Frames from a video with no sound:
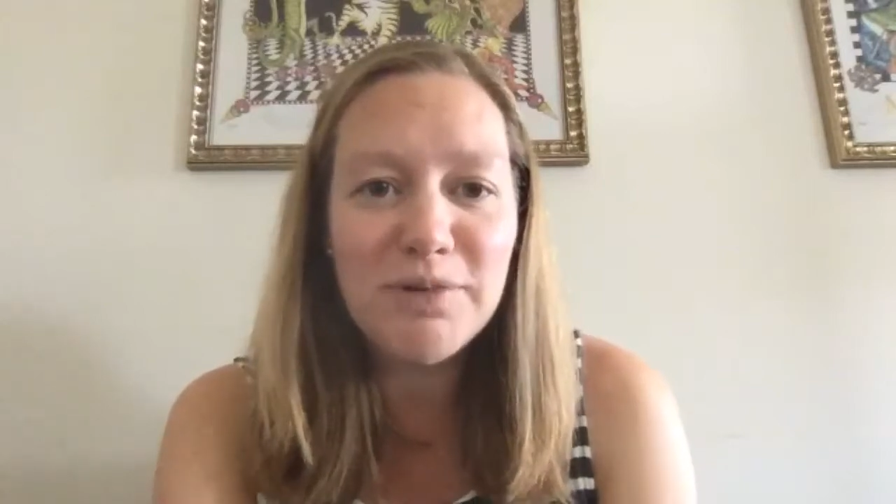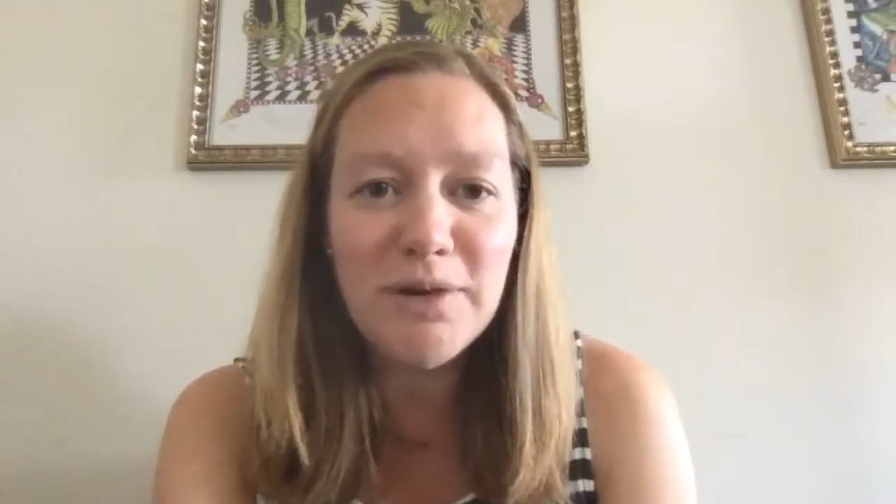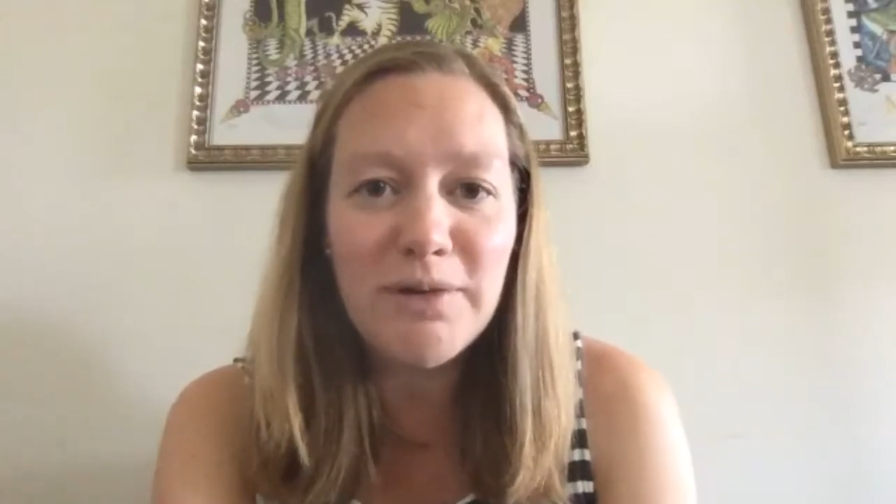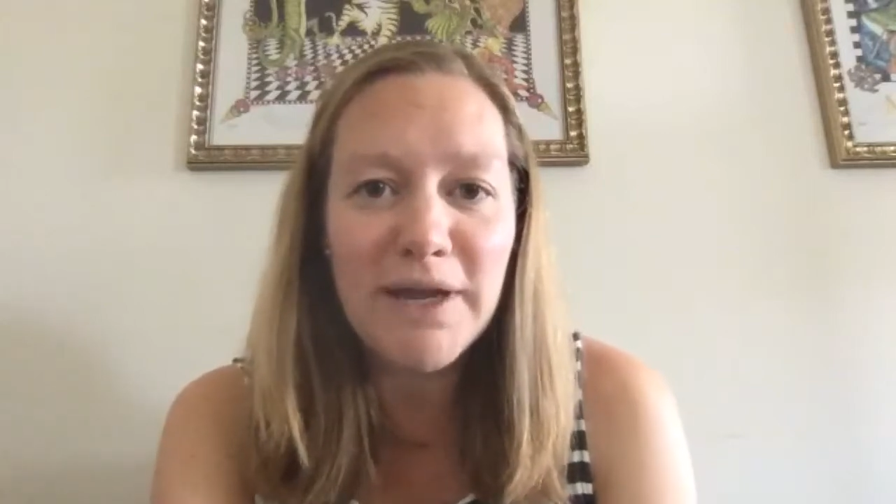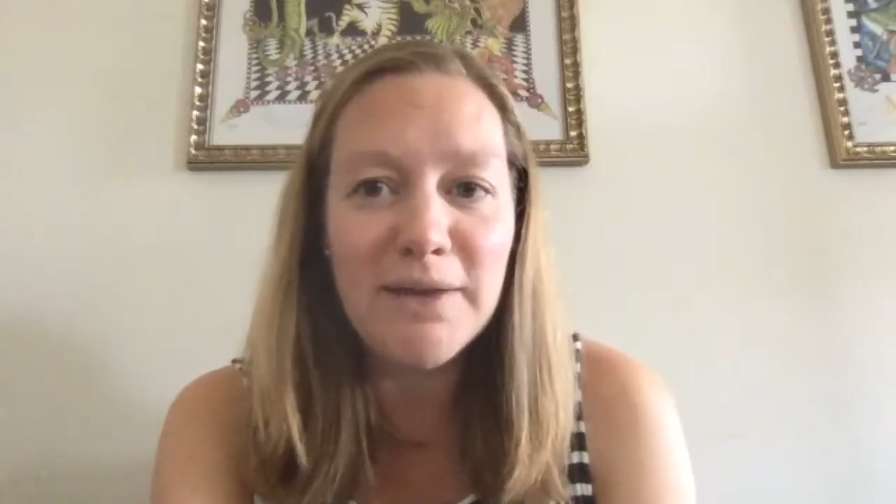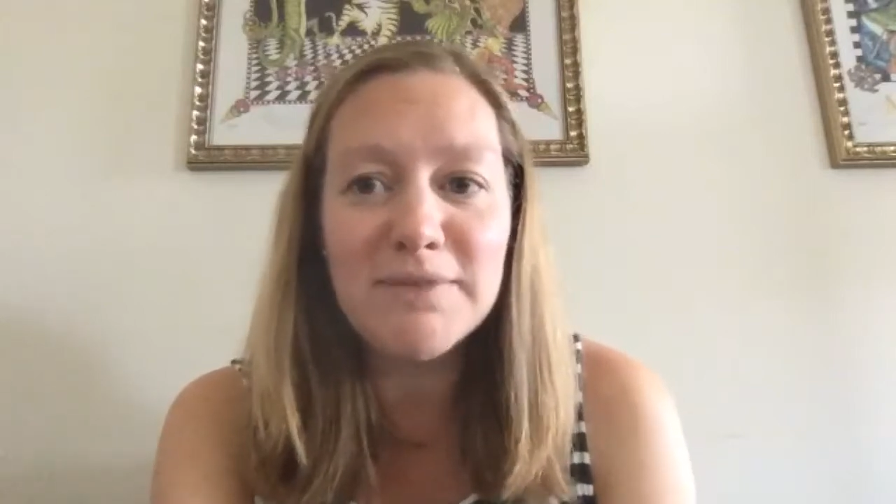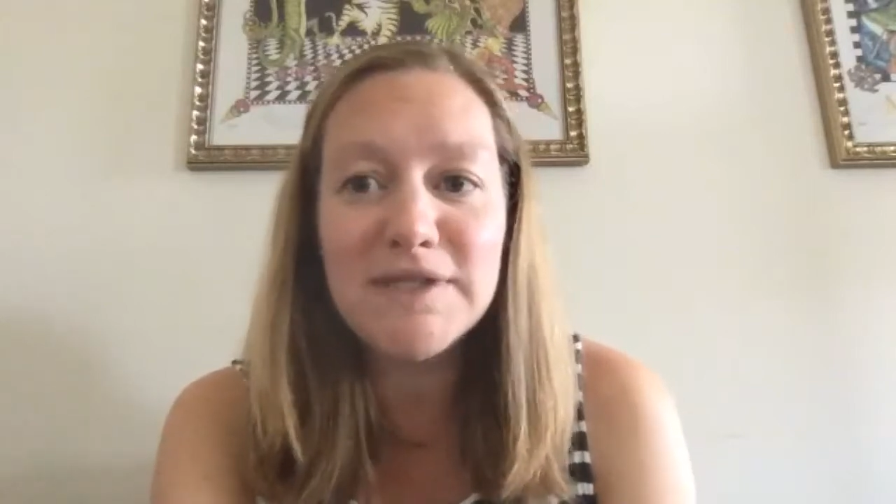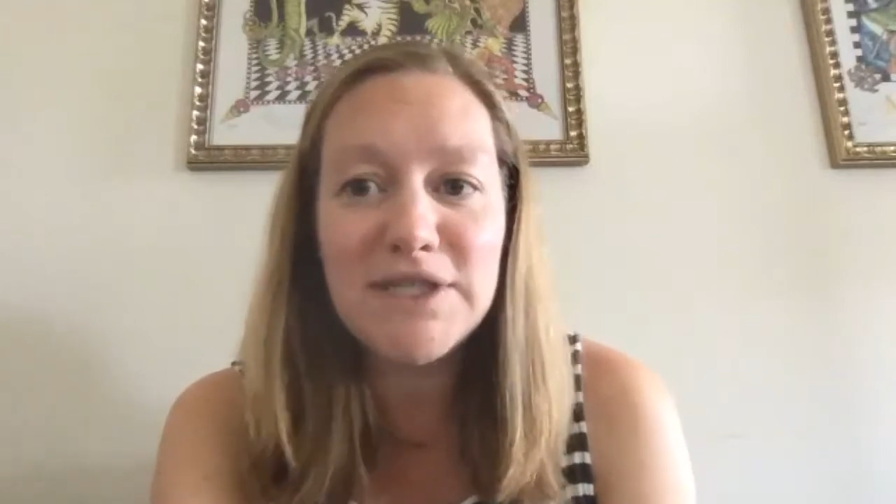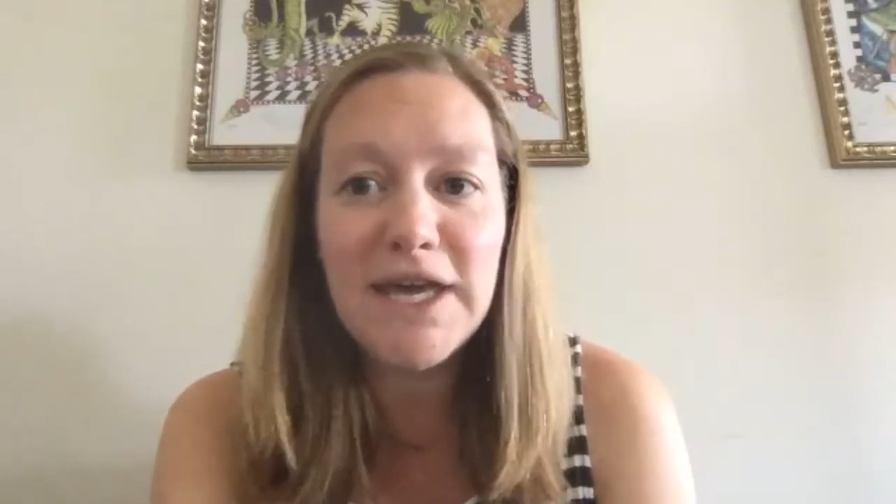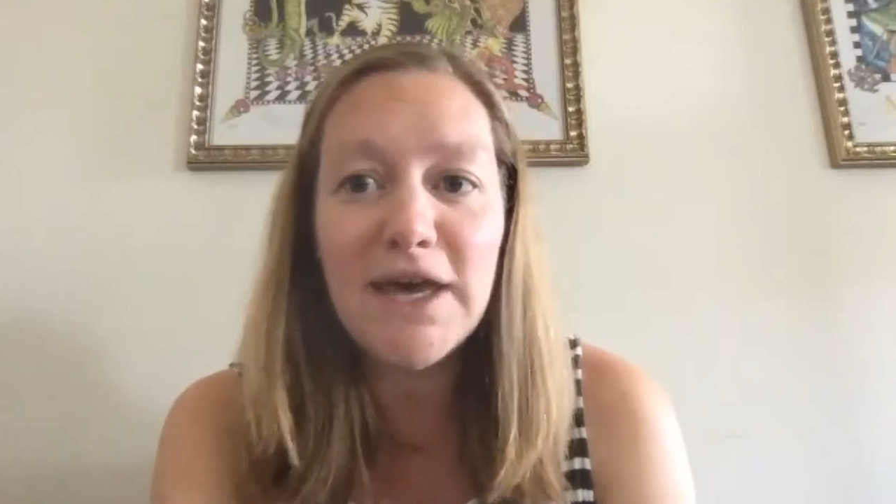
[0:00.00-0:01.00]
programs
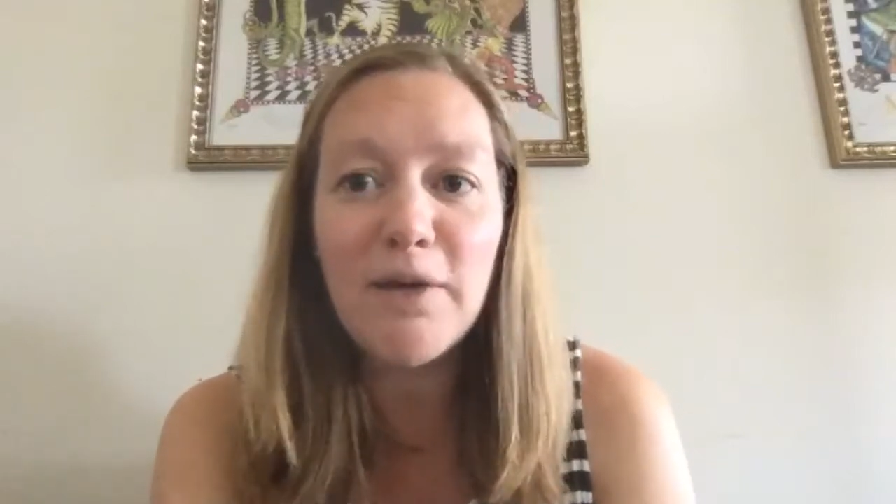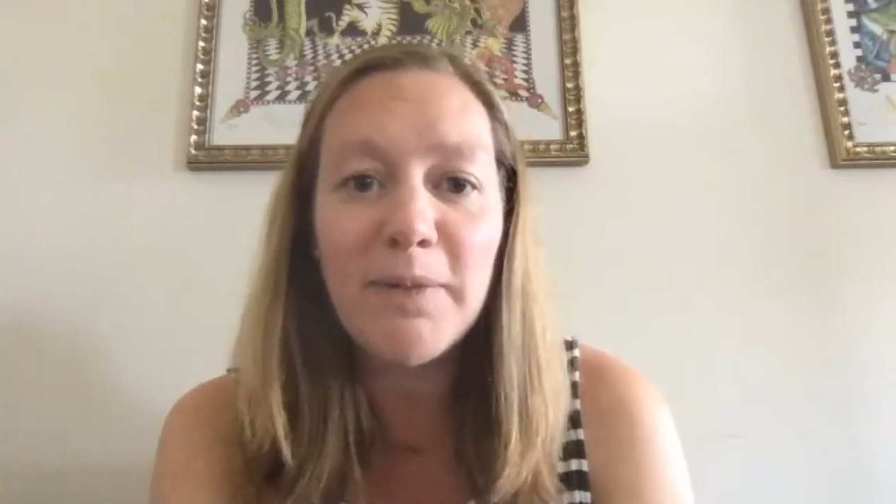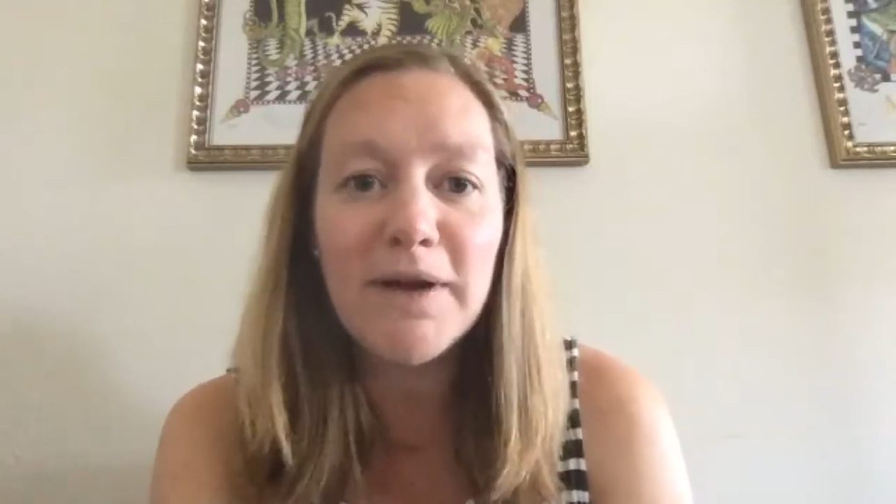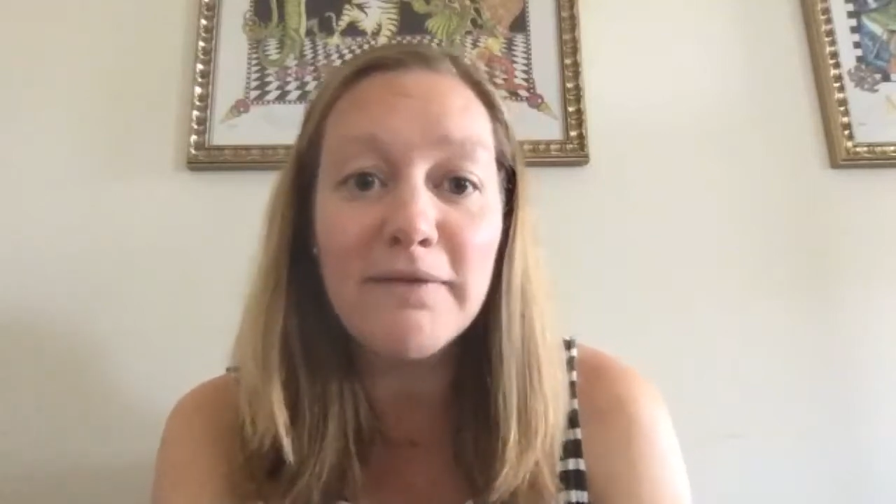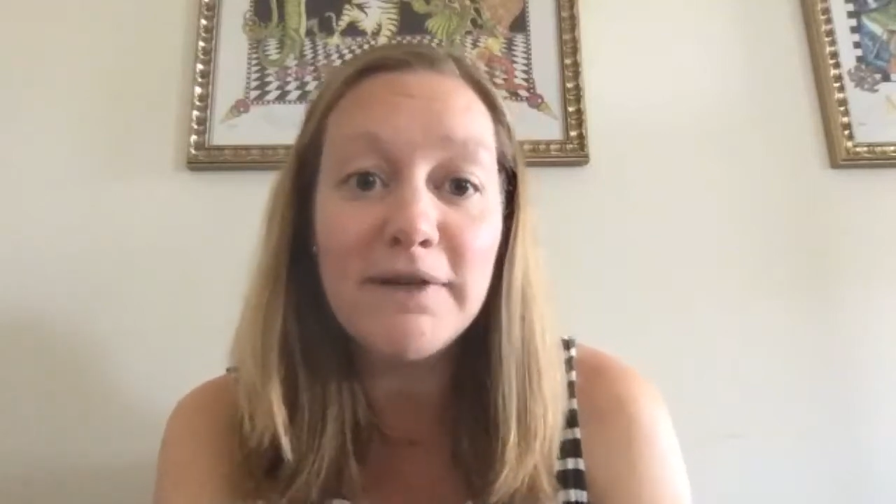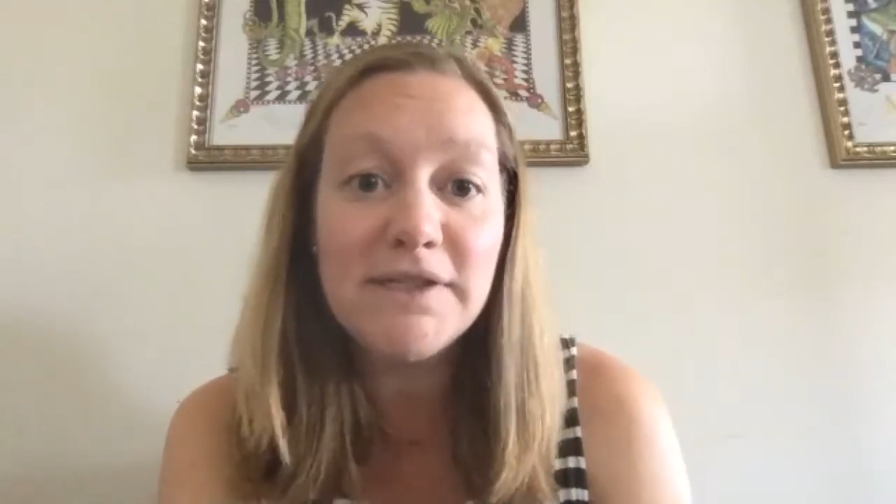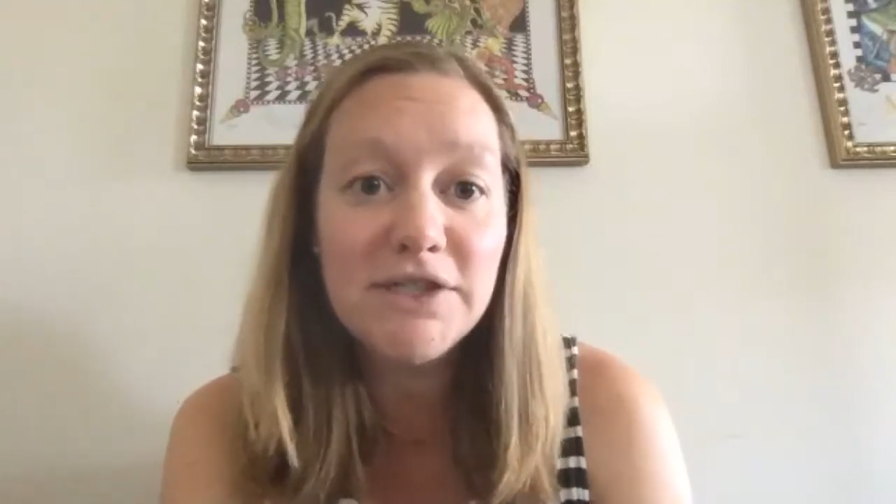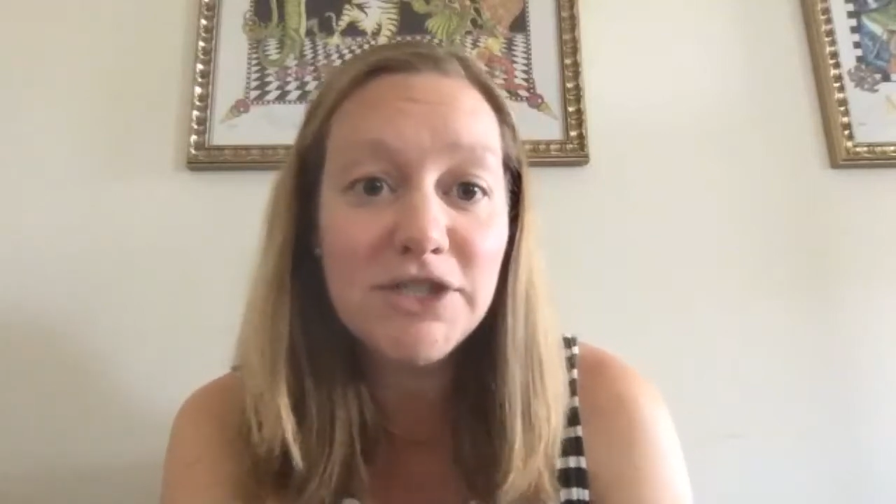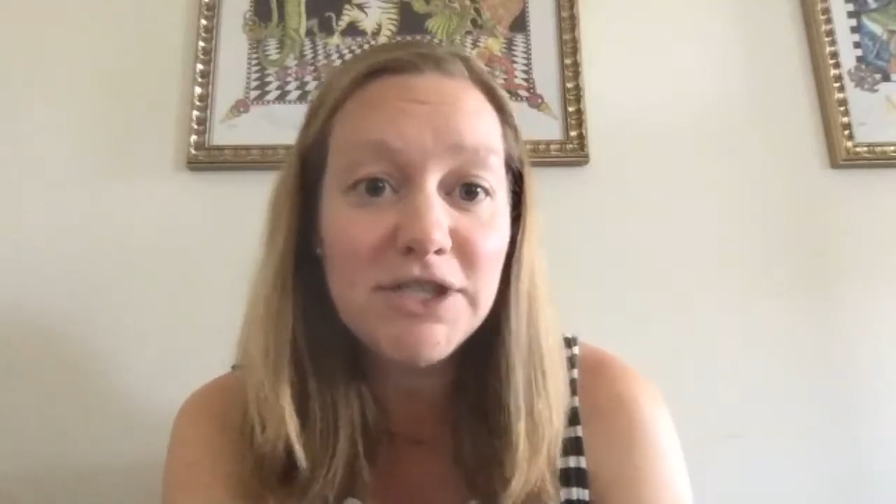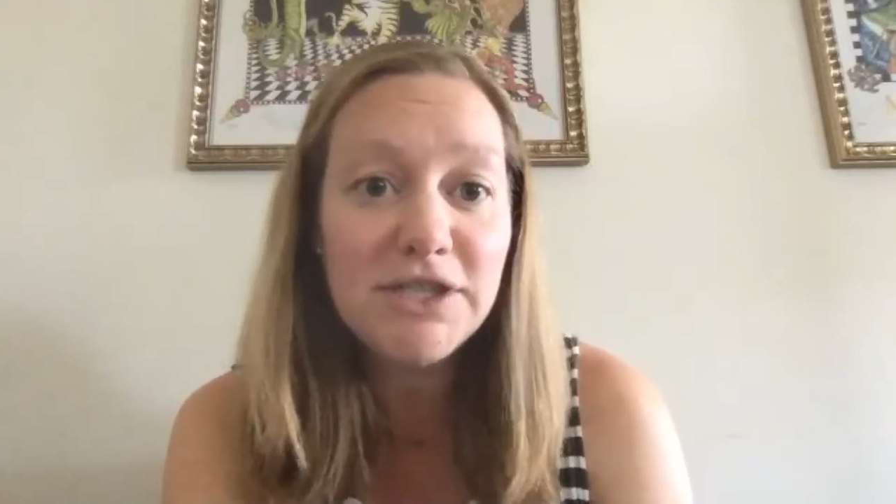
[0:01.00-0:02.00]
to help our
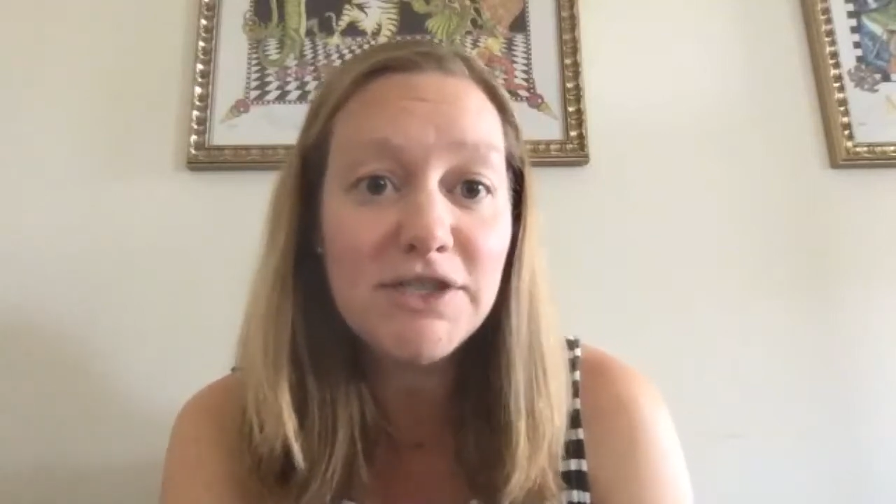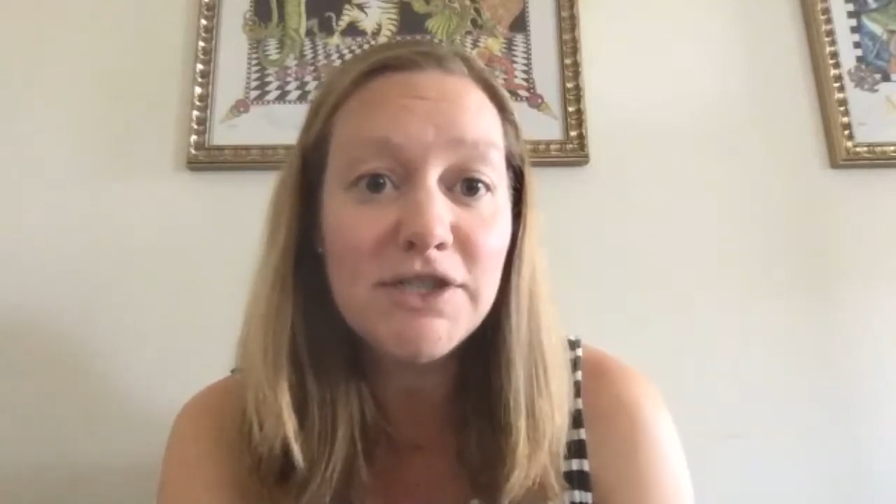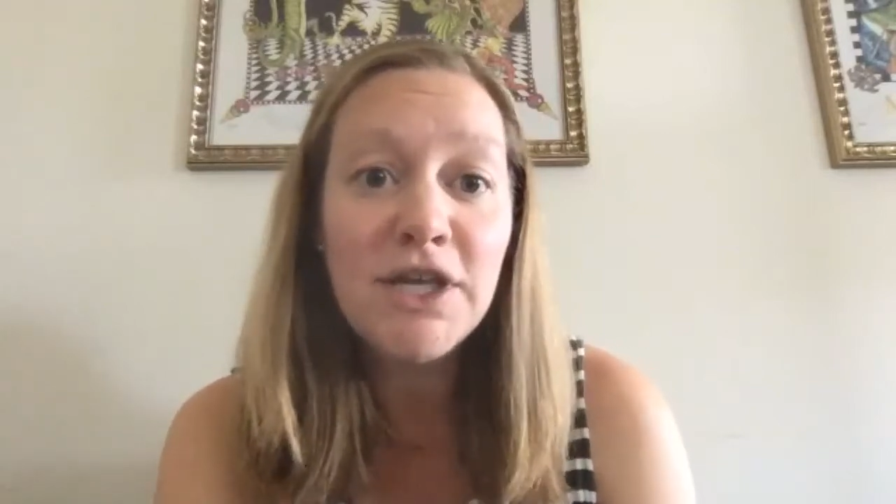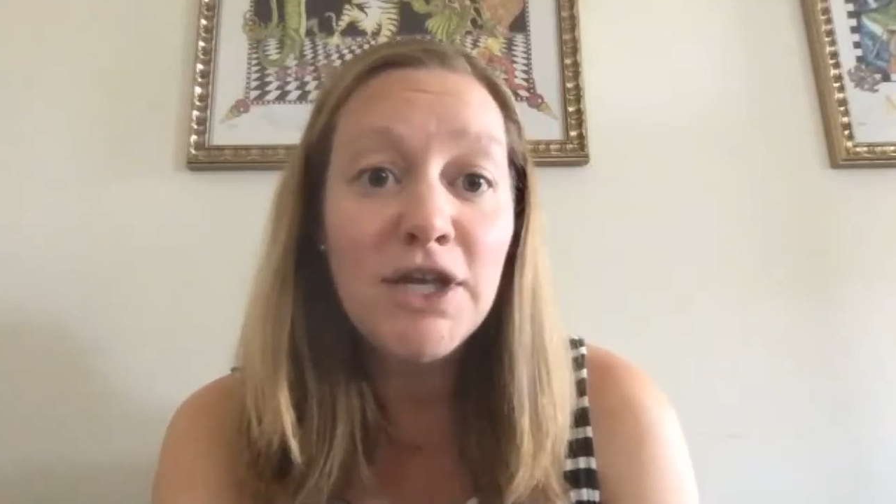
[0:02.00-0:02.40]
researchers